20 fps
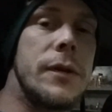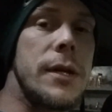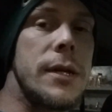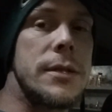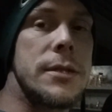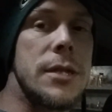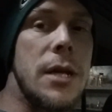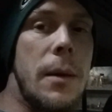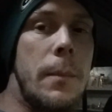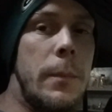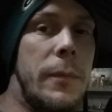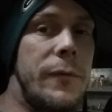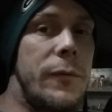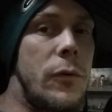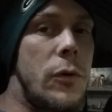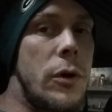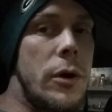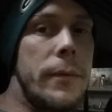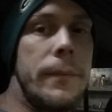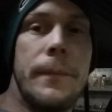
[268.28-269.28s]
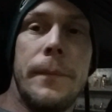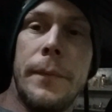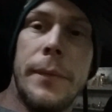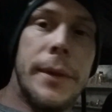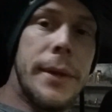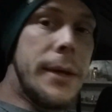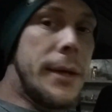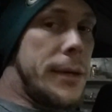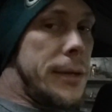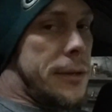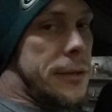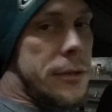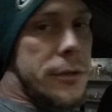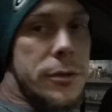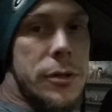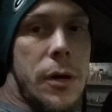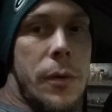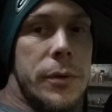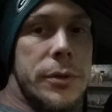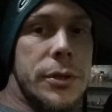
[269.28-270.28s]
never done something before,
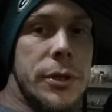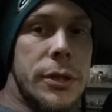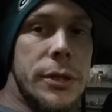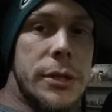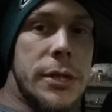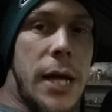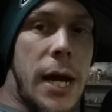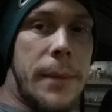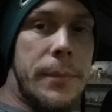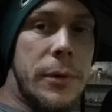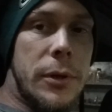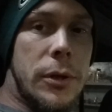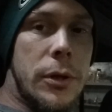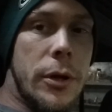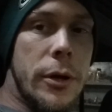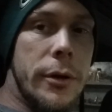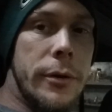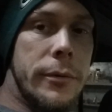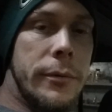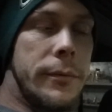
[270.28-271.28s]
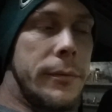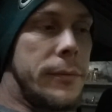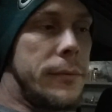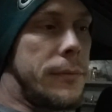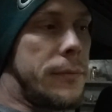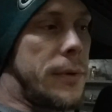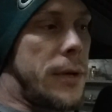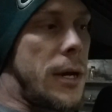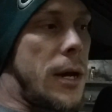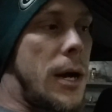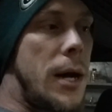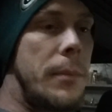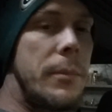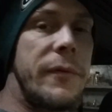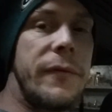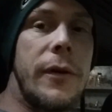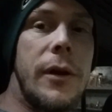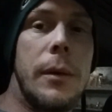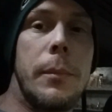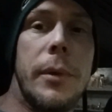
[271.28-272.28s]
there's always a good time to learn.
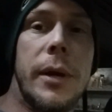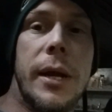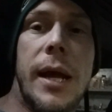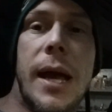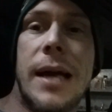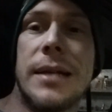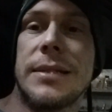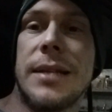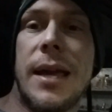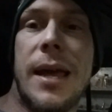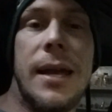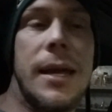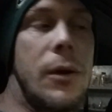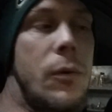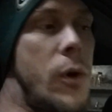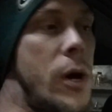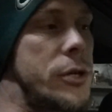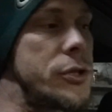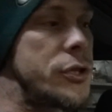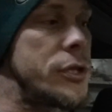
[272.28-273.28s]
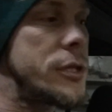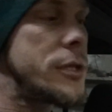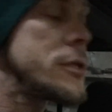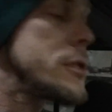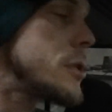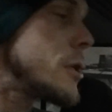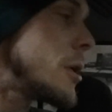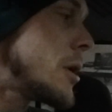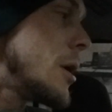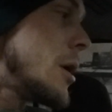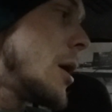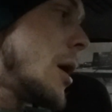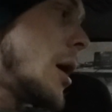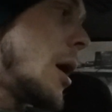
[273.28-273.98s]
If anybody has any questions,